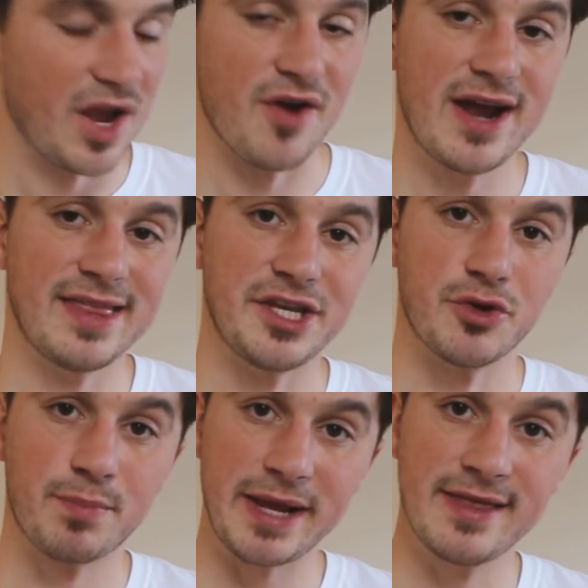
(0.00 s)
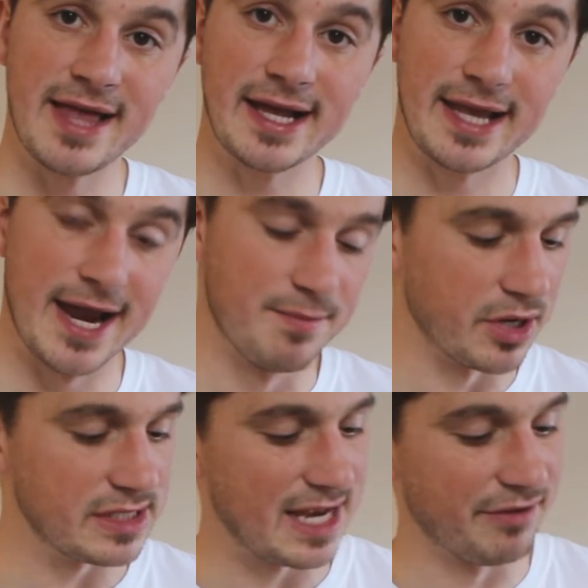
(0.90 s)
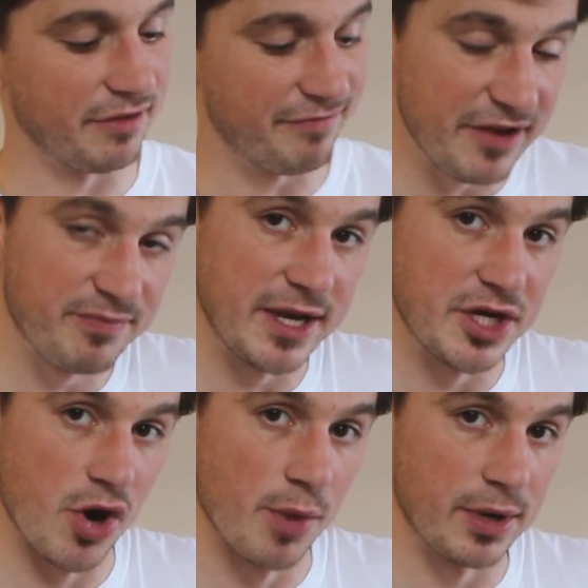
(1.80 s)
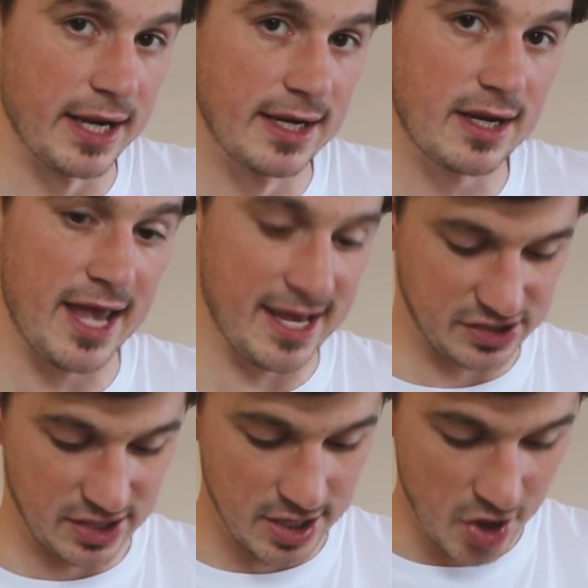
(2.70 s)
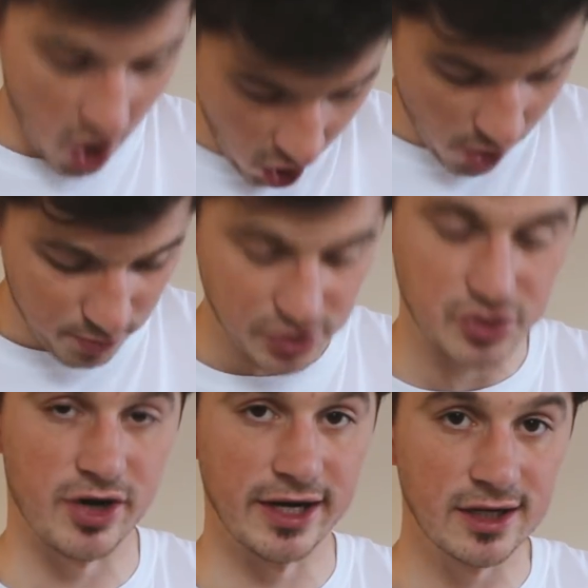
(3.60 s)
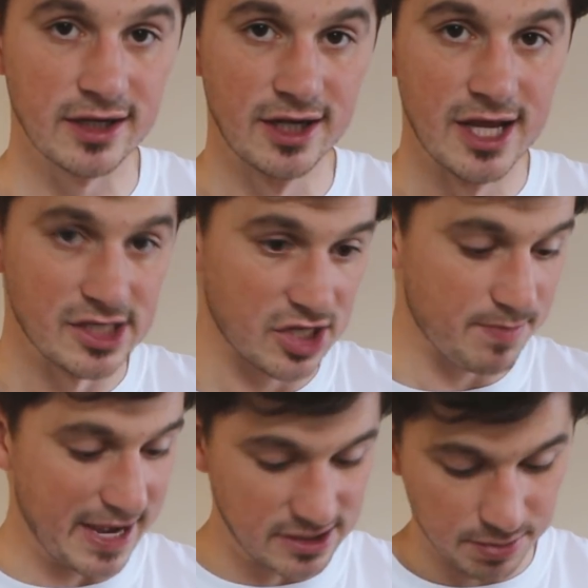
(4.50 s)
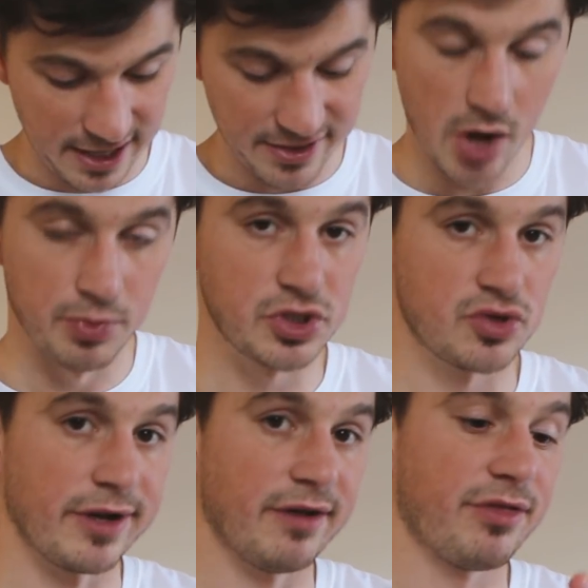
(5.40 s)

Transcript: Alright, then you're repeating that again, but instead of the 5th being your opening, it's the open string. So you're basically playing the open string